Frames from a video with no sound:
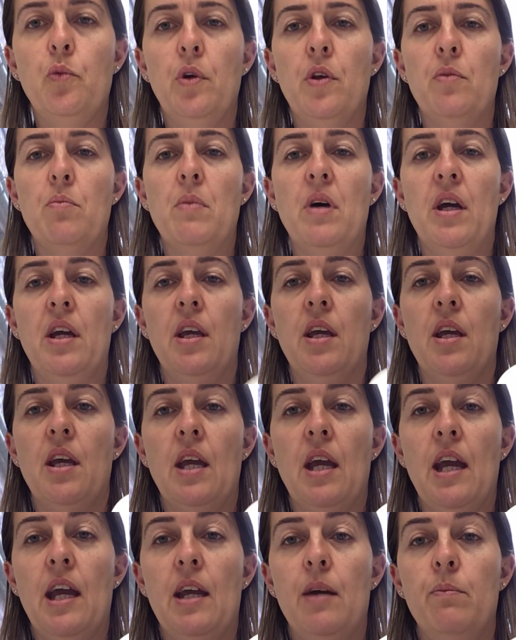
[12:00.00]
with my
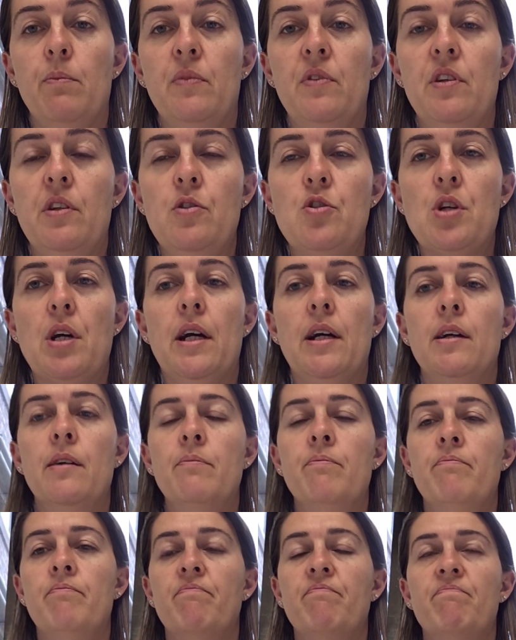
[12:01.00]
empty jar.